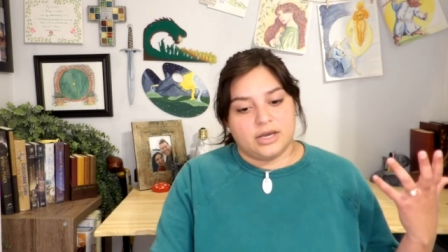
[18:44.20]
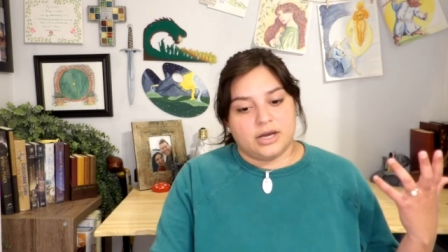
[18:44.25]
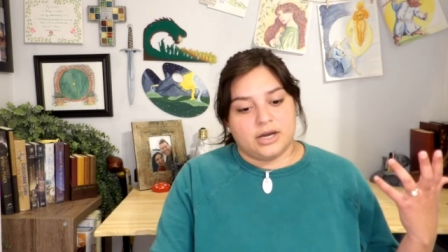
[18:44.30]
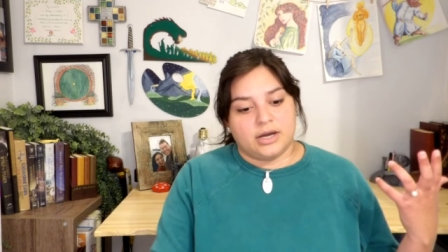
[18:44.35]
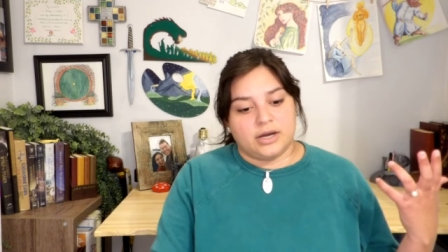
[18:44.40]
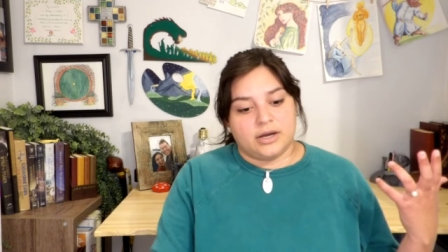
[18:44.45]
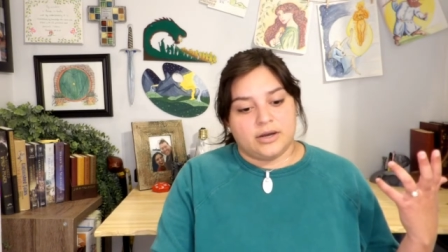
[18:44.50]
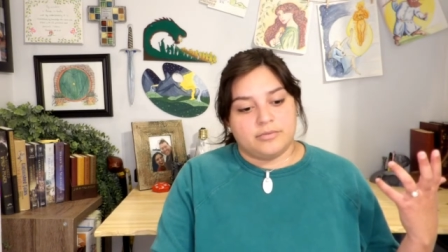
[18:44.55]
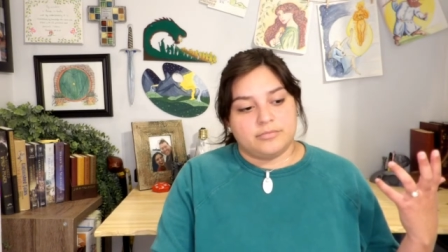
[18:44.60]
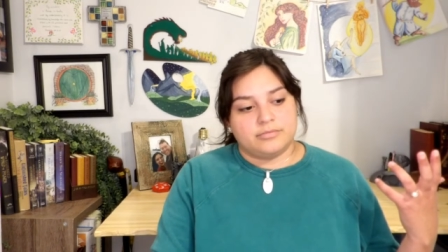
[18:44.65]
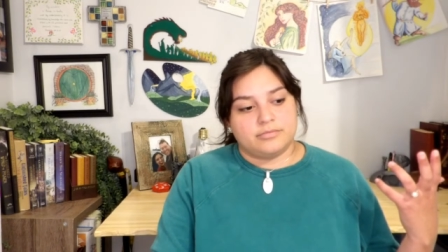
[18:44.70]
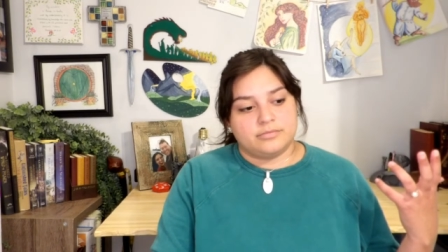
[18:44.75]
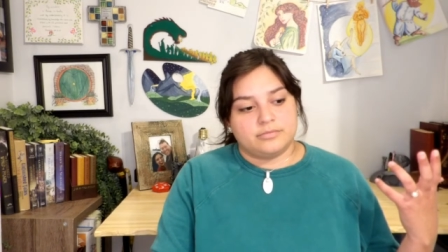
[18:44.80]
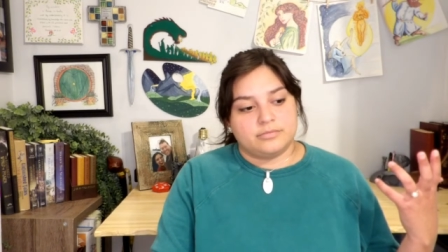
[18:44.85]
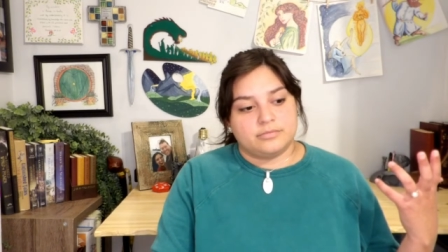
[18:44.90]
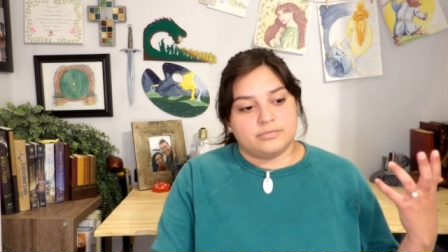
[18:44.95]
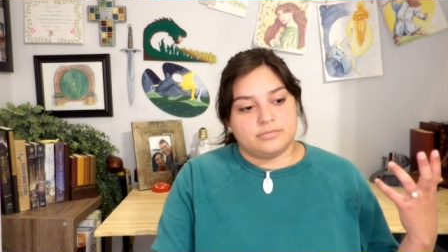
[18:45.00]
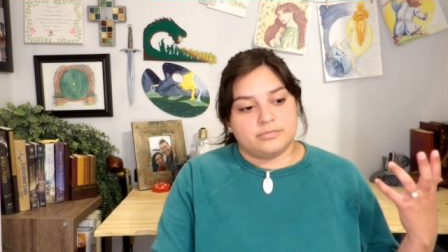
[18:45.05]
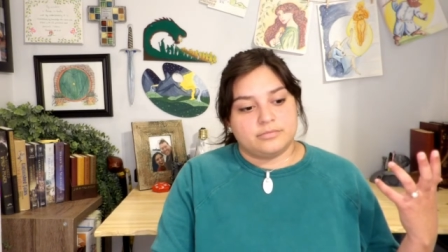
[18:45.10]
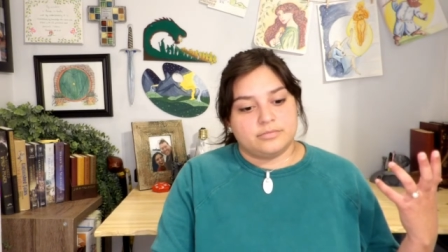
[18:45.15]
um
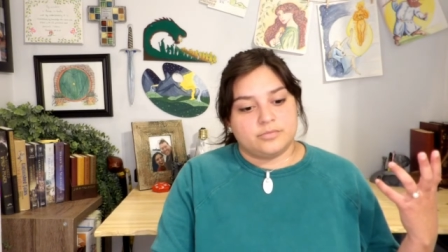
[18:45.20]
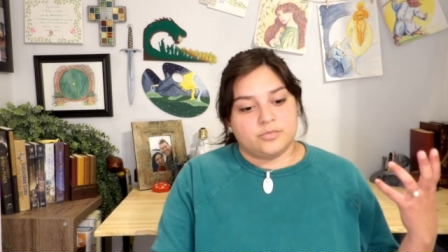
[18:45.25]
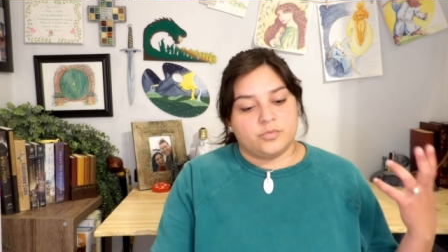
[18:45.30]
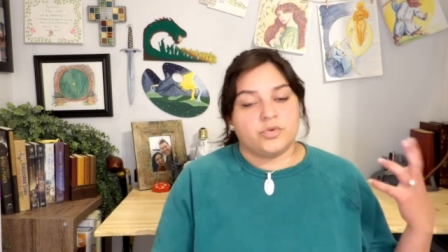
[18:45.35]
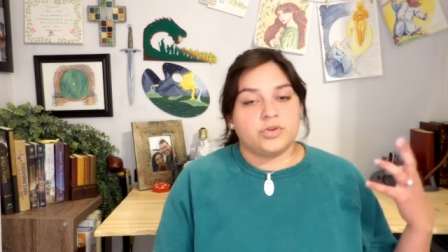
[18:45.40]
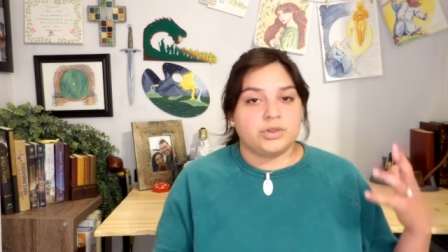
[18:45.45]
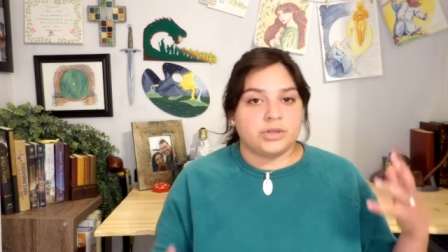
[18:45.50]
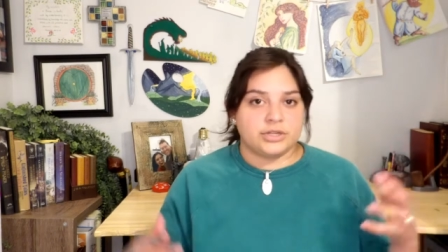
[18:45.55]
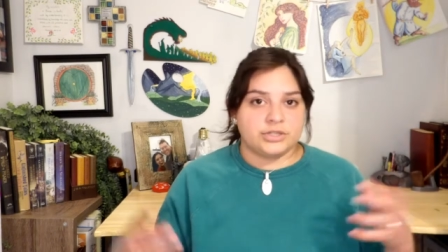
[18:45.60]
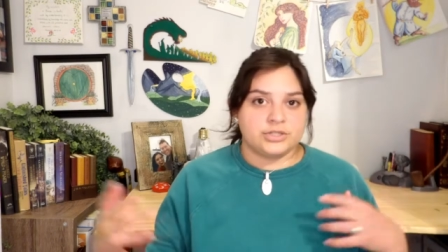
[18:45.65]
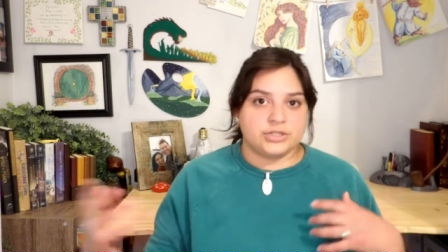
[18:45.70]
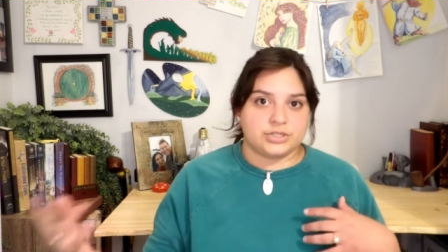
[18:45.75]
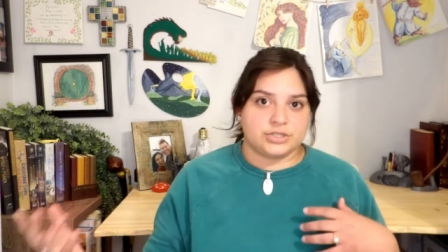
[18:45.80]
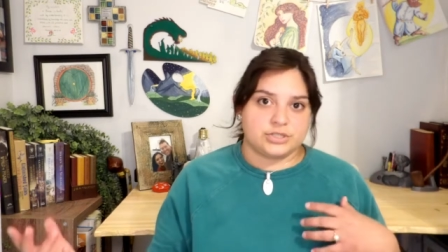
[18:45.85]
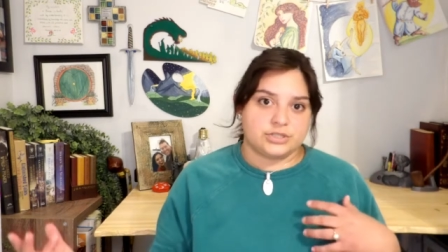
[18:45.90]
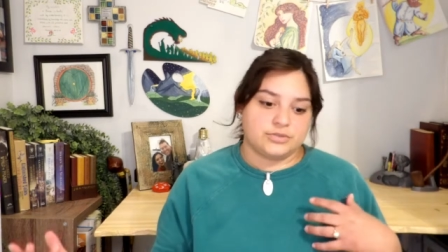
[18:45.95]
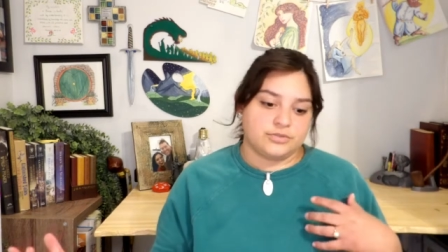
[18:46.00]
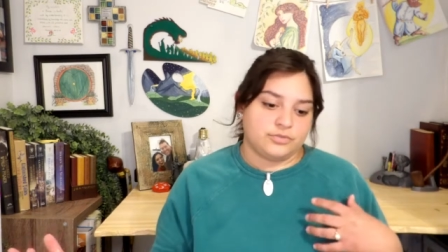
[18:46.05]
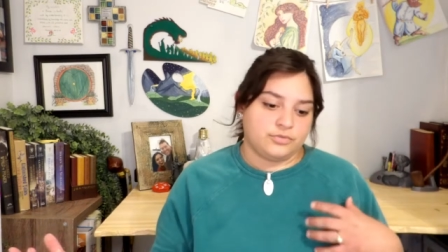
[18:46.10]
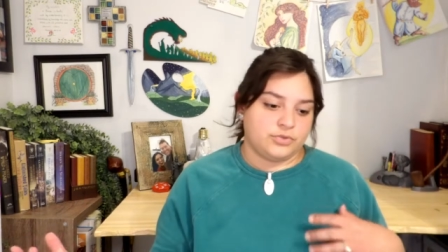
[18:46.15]

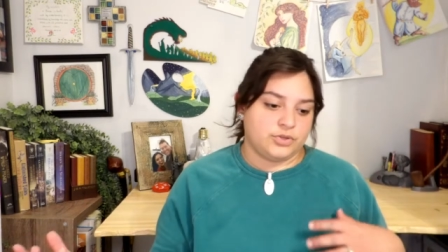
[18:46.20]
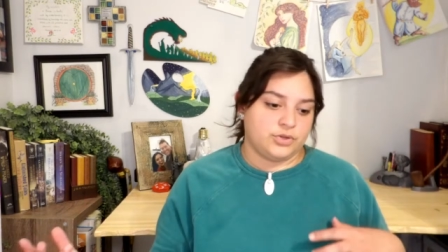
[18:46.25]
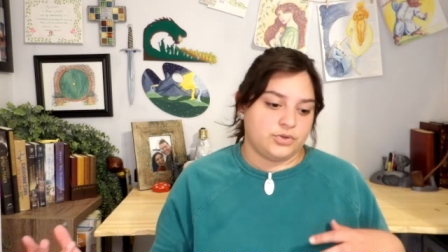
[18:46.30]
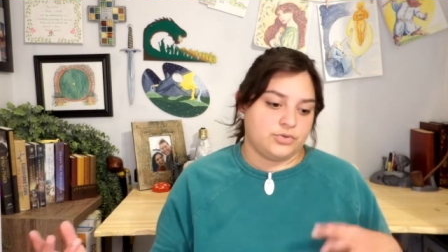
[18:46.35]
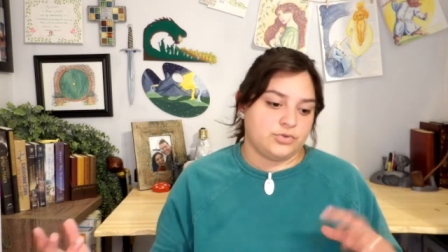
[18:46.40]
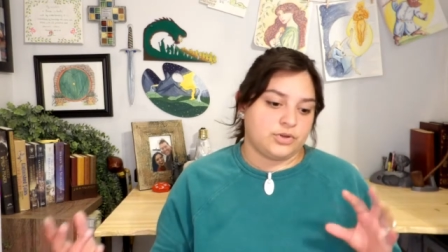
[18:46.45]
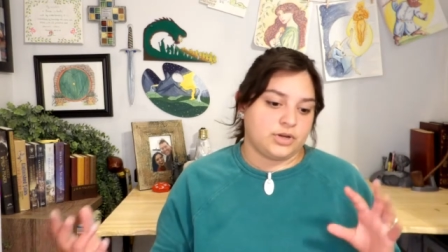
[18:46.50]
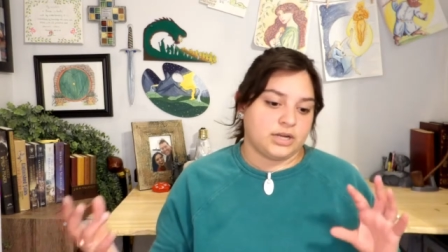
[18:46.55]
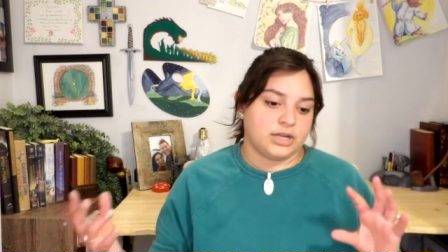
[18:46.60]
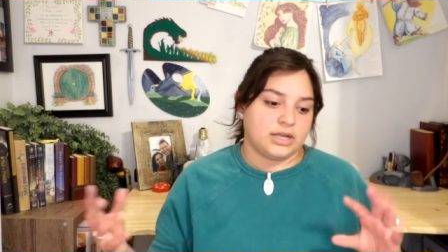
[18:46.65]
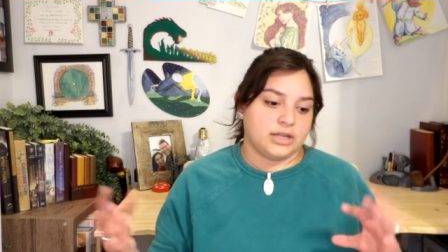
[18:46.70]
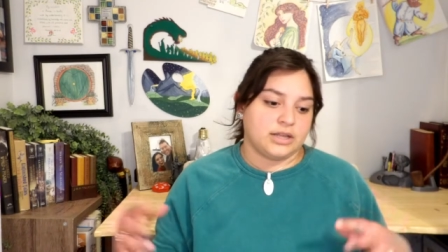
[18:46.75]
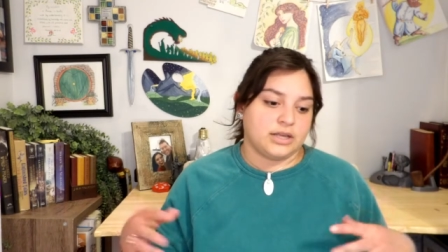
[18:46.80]
religious views on it,